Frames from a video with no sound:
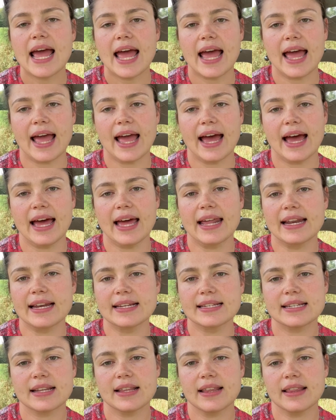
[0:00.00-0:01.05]

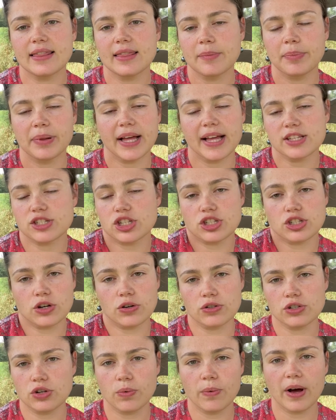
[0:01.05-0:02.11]
and the plants just
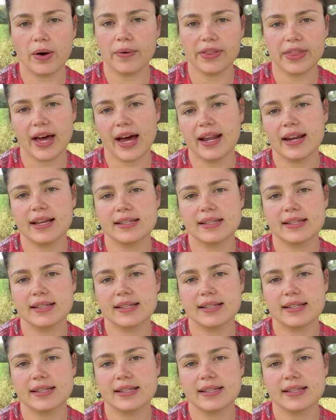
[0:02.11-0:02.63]
don't do well with that.